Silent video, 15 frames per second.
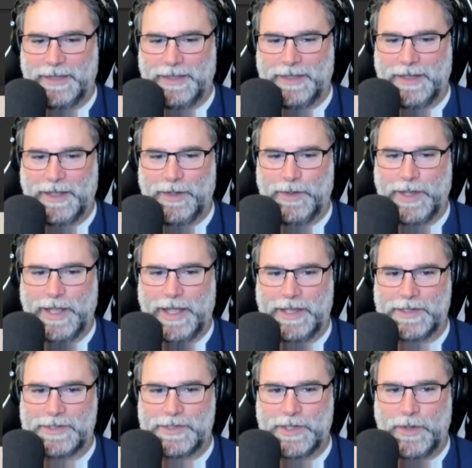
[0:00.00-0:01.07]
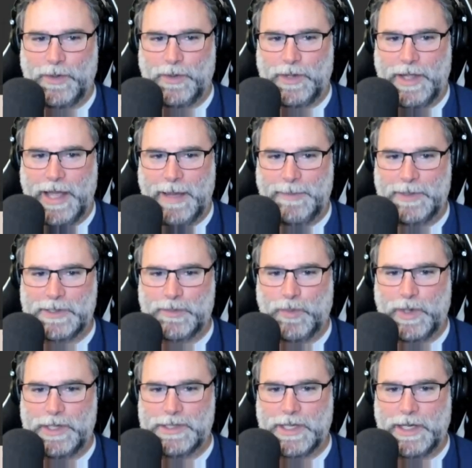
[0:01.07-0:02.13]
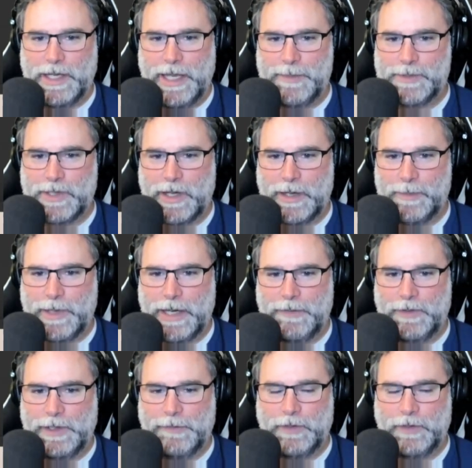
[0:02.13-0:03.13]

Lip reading: Okay, so happens once on game startup, not every level.